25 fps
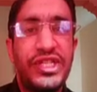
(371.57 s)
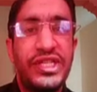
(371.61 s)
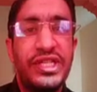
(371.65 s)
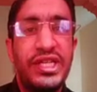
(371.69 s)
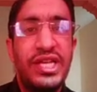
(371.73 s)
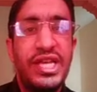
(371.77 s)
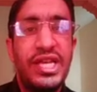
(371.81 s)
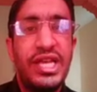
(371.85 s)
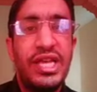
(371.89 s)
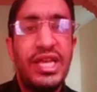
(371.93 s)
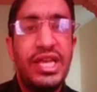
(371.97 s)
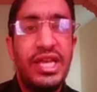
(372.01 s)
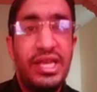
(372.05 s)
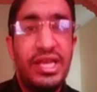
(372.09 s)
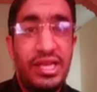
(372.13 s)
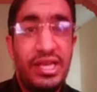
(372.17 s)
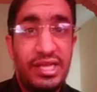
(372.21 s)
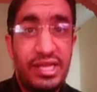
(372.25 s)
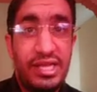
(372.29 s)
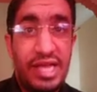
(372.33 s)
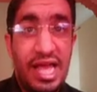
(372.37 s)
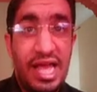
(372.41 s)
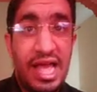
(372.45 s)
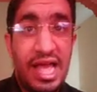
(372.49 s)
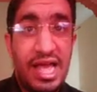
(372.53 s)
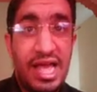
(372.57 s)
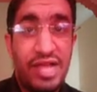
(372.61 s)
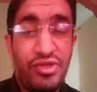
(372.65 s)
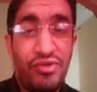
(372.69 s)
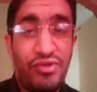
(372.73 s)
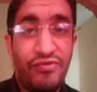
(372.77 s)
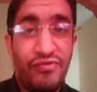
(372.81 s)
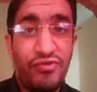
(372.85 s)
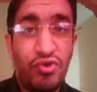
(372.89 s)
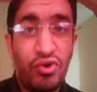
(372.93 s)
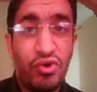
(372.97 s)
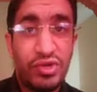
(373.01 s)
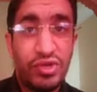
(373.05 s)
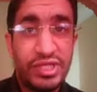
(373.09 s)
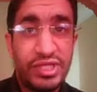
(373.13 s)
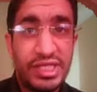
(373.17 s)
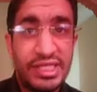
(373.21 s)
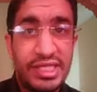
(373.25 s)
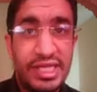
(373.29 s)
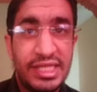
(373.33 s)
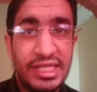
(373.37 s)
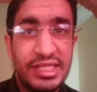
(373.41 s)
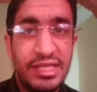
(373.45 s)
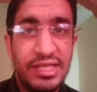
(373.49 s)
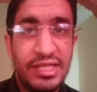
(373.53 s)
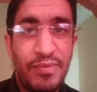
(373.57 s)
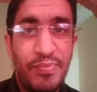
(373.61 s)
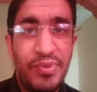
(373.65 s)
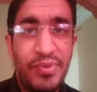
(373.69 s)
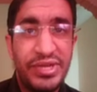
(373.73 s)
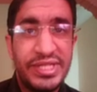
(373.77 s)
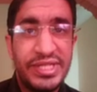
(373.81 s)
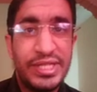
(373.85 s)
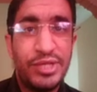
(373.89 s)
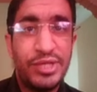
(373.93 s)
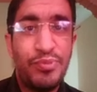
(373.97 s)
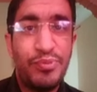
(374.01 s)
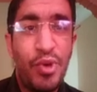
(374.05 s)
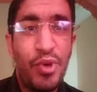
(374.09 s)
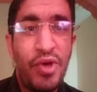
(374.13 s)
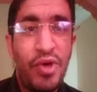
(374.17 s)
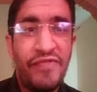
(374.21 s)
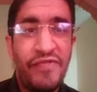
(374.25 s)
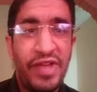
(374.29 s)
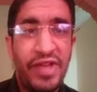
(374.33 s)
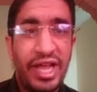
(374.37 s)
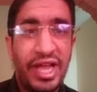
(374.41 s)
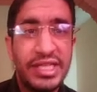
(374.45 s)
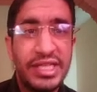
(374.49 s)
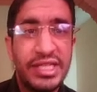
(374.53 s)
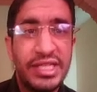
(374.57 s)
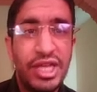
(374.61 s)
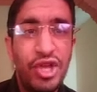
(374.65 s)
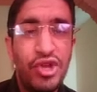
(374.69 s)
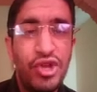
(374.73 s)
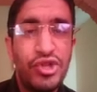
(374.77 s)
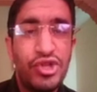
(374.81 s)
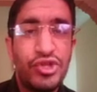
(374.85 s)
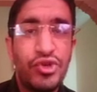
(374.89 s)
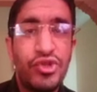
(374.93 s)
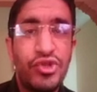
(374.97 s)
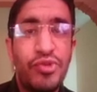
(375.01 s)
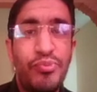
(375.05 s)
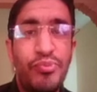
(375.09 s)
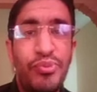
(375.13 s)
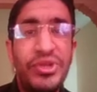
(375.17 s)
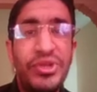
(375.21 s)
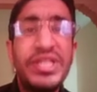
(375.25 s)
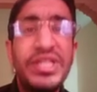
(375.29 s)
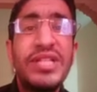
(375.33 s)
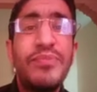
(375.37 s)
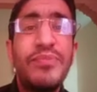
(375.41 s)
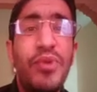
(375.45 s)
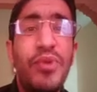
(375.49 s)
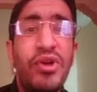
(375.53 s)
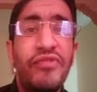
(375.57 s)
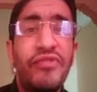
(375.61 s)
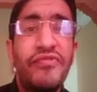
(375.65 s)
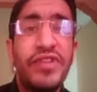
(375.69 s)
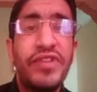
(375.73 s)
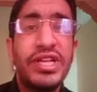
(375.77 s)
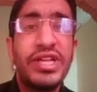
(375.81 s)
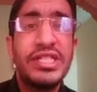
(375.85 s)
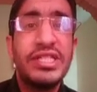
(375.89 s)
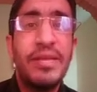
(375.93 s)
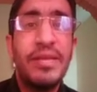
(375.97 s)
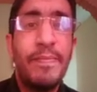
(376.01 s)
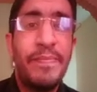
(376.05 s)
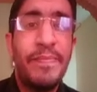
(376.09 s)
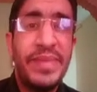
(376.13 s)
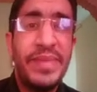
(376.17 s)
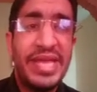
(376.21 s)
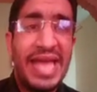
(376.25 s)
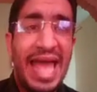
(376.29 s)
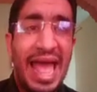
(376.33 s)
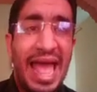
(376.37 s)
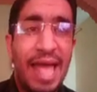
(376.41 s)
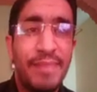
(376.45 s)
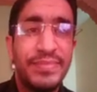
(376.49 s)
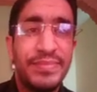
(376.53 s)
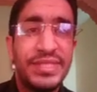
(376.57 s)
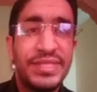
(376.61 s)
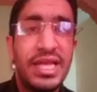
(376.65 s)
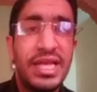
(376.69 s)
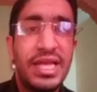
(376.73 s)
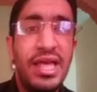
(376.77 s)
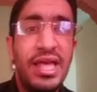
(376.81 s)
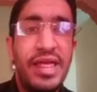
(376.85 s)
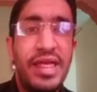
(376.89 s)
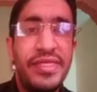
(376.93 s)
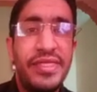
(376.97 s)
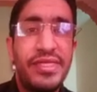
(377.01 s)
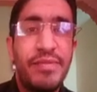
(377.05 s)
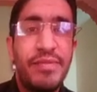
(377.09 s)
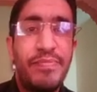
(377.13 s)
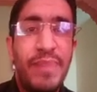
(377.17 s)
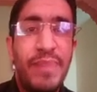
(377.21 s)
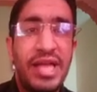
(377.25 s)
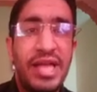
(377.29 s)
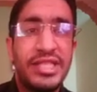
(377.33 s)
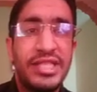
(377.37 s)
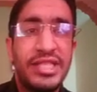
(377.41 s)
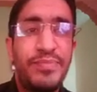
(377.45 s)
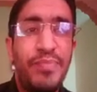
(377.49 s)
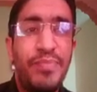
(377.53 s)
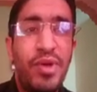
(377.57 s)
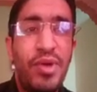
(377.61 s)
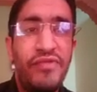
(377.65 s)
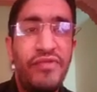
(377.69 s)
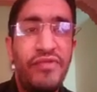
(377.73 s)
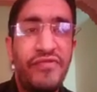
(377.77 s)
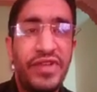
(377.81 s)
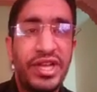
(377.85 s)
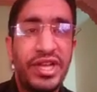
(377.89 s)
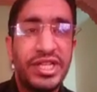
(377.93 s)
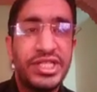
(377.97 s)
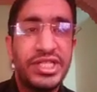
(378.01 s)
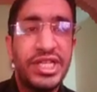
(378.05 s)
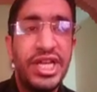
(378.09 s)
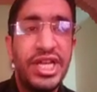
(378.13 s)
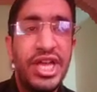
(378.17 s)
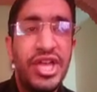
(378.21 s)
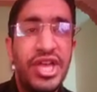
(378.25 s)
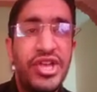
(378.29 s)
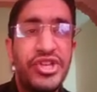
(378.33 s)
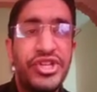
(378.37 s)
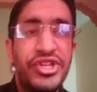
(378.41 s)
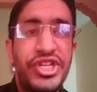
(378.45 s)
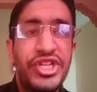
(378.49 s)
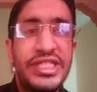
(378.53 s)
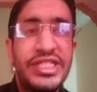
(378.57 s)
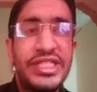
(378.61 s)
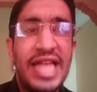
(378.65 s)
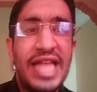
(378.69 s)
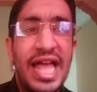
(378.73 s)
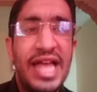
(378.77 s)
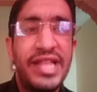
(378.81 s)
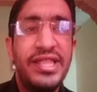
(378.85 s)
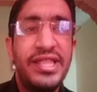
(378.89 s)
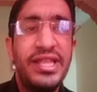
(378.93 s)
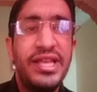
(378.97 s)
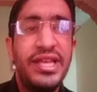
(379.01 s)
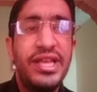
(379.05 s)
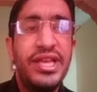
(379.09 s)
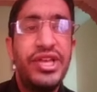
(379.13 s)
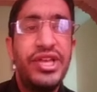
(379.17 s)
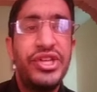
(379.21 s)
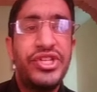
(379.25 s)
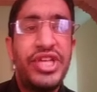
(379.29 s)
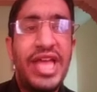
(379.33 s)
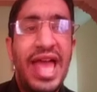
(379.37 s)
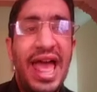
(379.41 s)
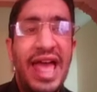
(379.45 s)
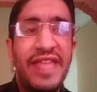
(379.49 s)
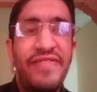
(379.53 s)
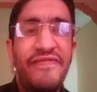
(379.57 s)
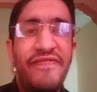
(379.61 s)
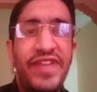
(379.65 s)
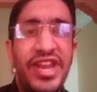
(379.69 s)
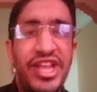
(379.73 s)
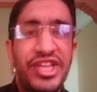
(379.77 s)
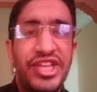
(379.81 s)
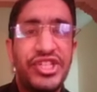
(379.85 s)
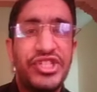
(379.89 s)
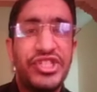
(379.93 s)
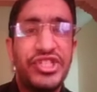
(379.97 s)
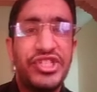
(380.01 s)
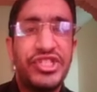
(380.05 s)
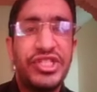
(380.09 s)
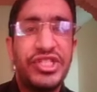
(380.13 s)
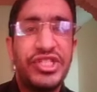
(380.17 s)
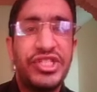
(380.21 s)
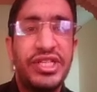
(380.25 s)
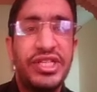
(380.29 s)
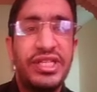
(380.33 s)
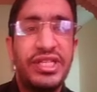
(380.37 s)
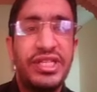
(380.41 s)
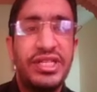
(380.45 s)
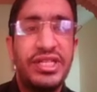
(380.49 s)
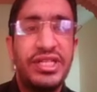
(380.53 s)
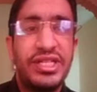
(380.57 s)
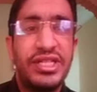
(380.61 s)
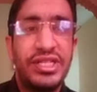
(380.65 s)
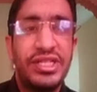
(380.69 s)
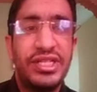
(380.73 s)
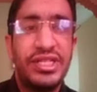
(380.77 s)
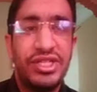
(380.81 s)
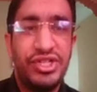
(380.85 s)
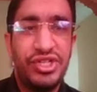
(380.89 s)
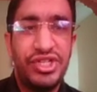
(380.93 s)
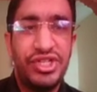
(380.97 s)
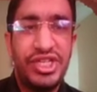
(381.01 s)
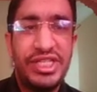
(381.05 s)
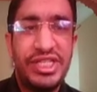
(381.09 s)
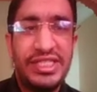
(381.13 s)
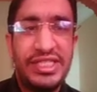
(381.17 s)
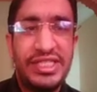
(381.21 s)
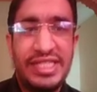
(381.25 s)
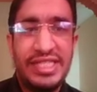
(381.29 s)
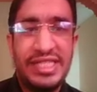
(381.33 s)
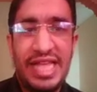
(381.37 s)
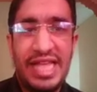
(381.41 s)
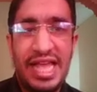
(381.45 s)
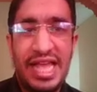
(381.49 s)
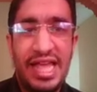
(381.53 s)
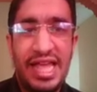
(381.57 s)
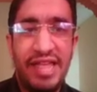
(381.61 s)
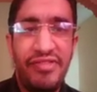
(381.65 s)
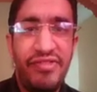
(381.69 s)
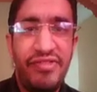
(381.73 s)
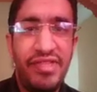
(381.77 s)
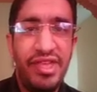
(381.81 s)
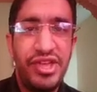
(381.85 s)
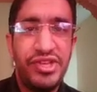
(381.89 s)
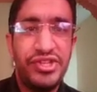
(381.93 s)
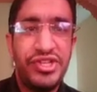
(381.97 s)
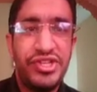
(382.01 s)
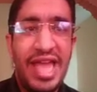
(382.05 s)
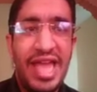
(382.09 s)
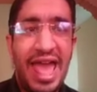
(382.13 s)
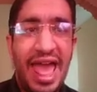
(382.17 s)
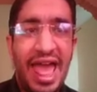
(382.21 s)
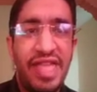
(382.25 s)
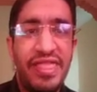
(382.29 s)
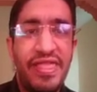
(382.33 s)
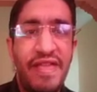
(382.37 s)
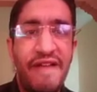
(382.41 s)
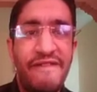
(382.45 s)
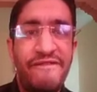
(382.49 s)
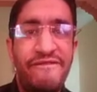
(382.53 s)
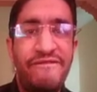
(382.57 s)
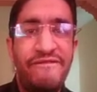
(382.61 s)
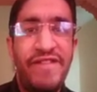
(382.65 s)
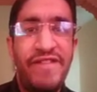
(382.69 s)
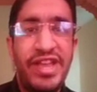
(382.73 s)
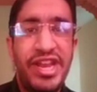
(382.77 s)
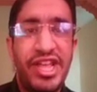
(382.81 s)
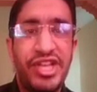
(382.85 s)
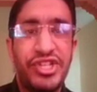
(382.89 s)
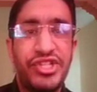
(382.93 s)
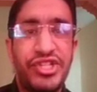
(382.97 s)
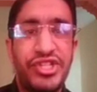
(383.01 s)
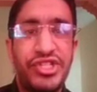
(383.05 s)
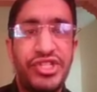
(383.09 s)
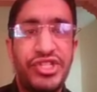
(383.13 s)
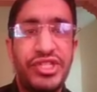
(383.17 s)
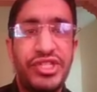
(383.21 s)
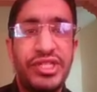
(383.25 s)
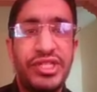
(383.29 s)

And of course, this is the present perfect. So the present perfect becomes the past perfect. She said she had finished. She said she had finished.